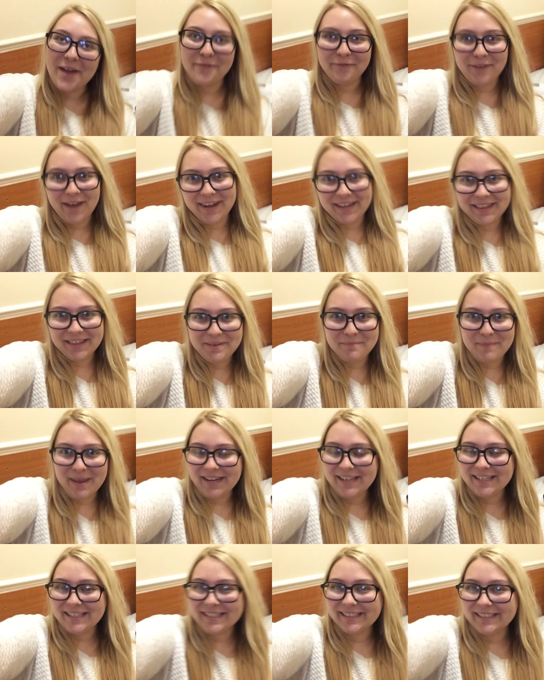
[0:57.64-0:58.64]
I finally
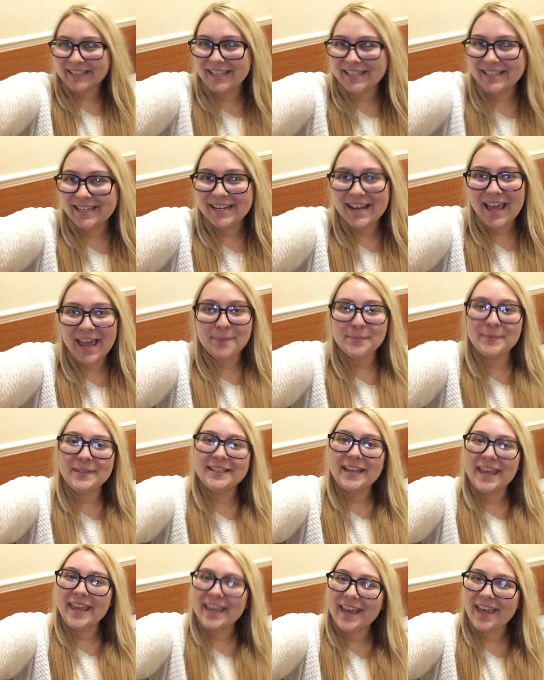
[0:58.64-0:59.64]
made it to London. I'm
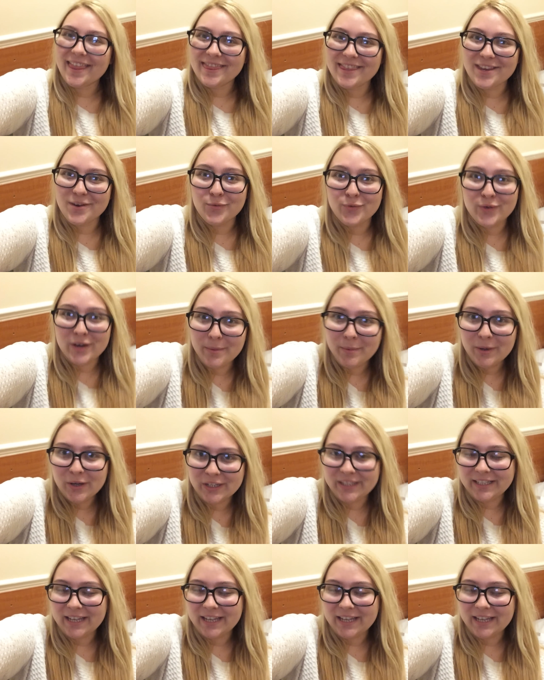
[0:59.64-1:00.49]
staying at the Reem